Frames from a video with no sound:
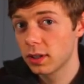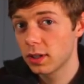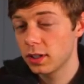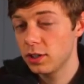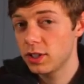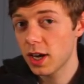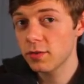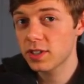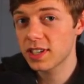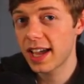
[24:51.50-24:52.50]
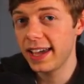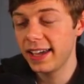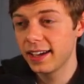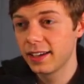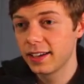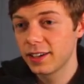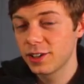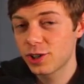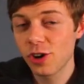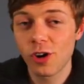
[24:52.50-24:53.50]
you don't say,
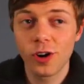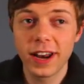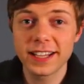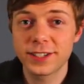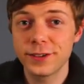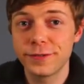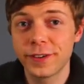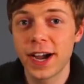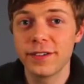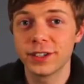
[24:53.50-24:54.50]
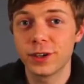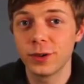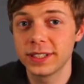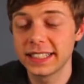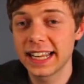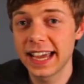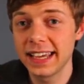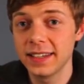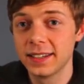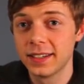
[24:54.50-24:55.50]
sure, let's do 5 and call it a
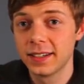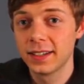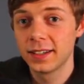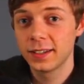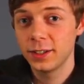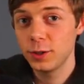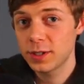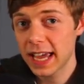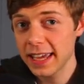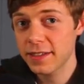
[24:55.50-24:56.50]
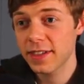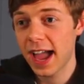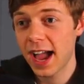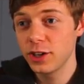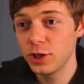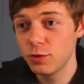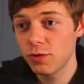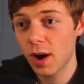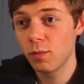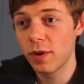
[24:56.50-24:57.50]
day. You take that and you
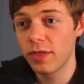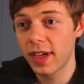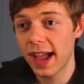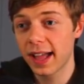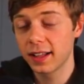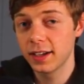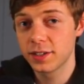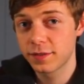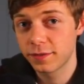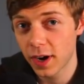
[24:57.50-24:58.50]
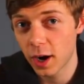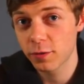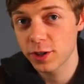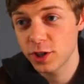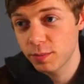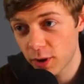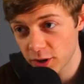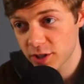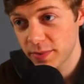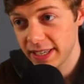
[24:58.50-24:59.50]
run with that as far as you
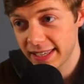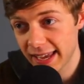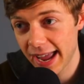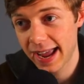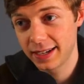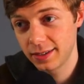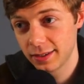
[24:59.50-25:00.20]
possibly can.